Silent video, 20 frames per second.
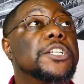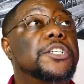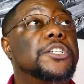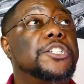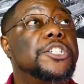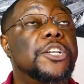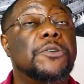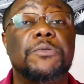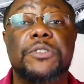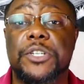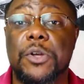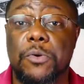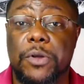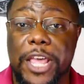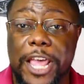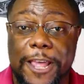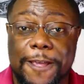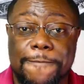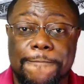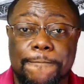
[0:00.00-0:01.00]
She was
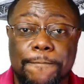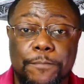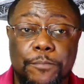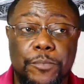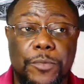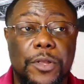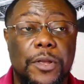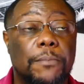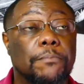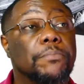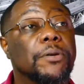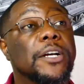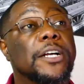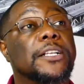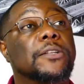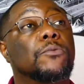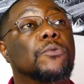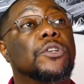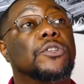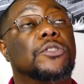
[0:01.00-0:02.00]
okay,
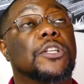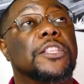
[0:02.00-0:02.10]
but with